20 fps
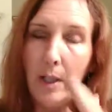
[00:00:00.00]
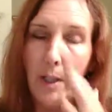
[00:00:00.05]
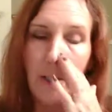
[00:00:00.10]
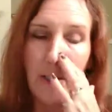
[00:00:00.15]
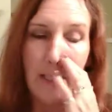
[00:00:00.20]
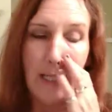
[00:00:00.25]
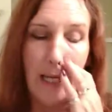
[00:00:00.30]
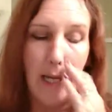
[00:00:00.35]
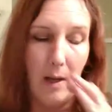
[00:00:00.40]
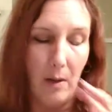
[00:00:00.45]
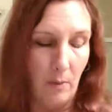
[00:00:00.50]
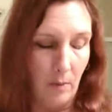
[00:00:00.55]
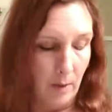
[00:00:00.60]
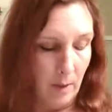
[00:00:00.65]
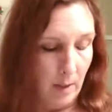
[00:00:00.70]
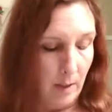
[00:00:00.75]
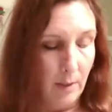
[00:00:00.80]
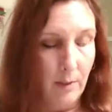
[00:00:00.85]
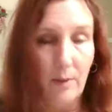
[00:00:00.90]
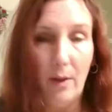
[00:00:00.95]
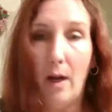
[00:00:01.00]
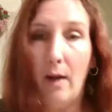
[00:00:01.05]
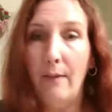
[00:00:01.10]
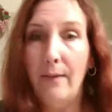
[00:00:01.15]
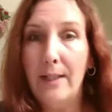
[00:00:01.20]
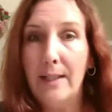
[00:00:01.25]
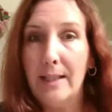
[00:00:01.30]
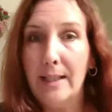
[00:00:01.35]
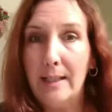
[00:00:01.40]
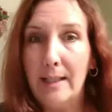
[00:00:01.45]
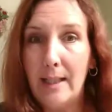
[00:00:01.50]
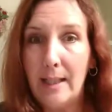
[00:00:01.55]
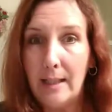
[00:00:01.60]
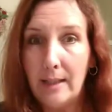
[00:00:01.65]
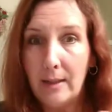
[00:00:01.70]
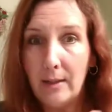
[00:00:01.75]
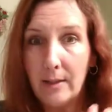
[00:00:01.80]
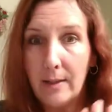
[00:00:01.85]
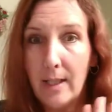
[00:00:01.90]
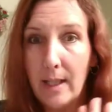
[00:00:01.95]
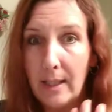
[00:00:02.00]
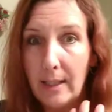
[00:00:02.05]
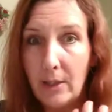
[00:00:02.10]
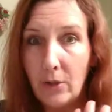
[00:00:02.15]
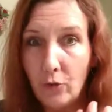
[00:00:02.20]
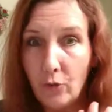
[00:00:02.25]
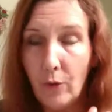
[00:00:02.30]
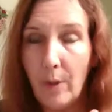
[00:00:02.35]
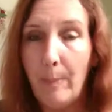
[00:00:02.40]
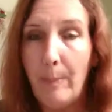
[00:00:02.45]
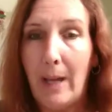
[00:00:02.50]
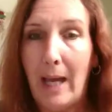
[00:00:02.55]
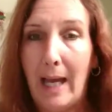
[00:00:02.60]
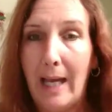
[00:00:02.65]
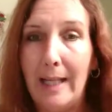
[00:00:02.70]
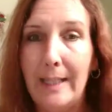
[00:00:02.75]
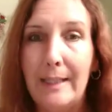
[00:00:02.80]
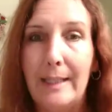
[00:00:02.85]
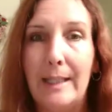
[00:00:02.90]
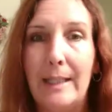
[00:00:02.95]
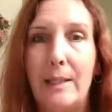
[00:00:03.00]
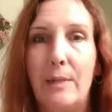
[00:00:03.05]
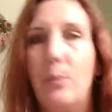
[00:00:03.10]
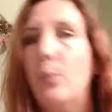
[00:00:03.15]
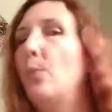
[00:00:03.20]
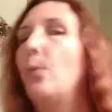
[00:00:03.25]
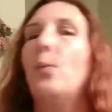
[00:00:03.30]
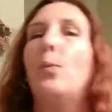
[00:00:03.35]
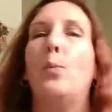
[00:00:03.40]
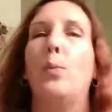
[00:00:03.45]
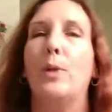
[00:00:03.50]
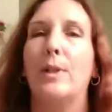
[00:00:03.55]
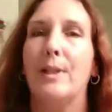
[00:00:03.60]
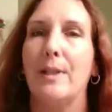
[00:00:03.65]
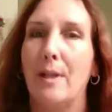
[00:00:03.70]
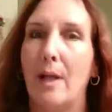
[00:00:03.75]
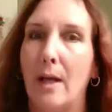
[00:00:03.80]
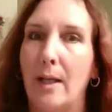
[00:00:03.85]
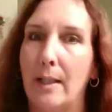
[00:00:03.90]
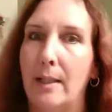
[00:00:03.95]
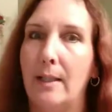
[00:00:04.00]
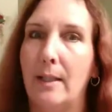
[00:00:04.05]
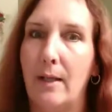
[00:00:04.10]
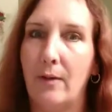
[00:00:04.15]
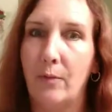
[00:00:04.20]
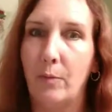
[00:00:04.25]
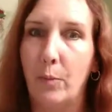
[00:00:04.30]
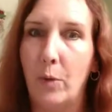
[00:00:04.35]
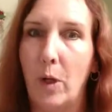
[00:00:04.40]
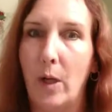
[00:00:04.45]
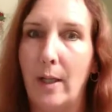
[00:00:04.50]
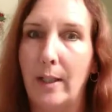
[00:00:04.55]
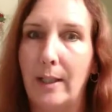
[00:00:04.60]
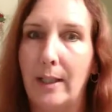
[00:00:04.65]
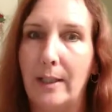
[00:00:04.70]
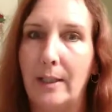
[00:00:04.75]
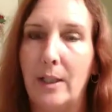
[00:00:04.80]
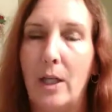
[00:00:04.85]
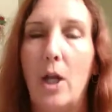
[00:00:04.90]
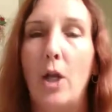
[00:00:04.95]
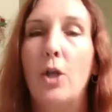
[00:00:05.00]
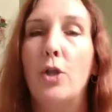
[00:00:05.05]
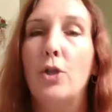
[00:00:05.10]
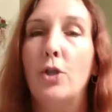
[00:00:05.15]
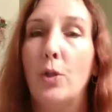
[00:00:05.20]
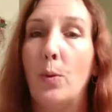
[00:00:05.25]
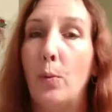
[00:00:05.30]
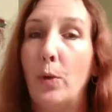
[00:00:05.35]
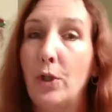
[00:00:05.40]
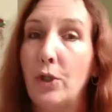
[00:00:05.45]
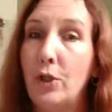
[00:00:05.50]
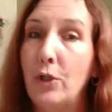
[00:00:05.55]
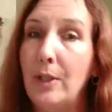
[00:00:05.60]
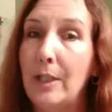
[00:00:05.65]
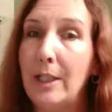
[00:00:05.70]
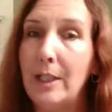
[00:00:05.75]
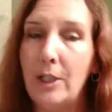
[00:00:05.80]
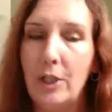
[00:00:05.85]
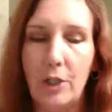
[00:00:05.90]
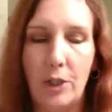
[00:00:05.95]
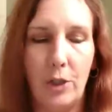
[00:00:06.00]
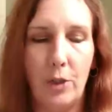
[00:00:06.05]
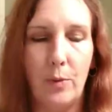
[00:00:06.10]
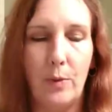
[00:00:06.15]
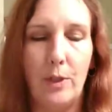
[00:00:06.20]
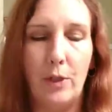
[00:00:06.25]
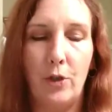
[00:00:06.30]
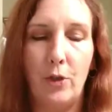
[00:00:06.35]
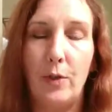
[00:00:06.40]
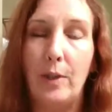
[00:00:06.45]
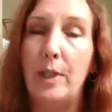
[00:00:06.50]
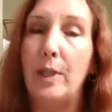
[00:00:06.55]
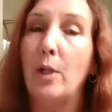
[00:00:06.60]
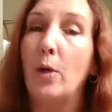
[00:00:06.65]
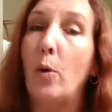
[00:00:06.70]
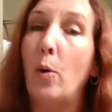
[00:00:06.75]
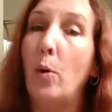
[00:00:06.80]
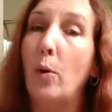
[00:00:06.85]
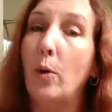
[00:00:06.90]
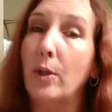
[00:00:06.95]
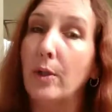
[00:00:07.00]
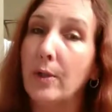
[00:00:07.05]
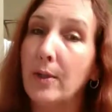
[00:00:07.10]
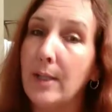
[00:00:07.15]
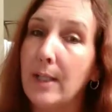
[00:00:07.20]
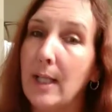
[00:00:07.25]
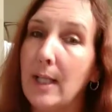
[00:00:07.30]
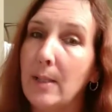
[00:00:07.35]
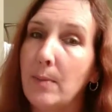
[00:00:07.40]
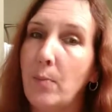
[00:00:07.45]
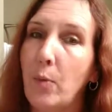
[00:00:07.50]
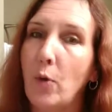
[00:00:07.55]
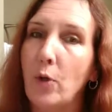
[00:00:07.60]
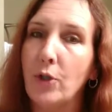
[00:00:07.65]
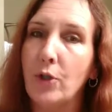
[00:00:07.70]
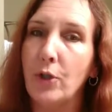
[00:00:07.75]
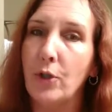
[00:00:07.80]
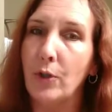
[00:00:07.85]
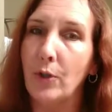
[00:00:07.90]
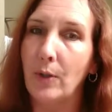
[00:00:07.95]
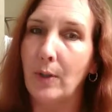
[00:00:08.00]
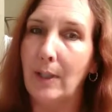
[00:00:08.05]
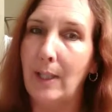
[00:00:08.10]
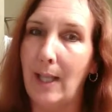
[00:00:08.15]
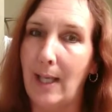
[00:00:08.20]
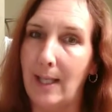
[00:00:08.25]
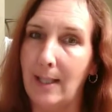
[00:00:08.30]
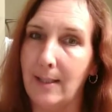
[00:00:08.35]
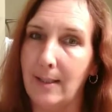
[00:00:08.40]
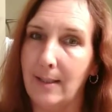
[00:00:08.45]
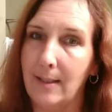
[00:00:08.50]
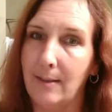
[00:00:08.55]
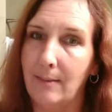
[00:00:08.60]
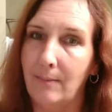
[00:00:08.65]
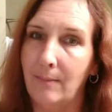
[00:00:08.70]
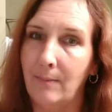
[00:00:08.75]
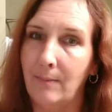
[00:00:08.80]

Now, obviously, that little tiny drip I did was not enough product. So what you need to do is you need a quarter size portion or less.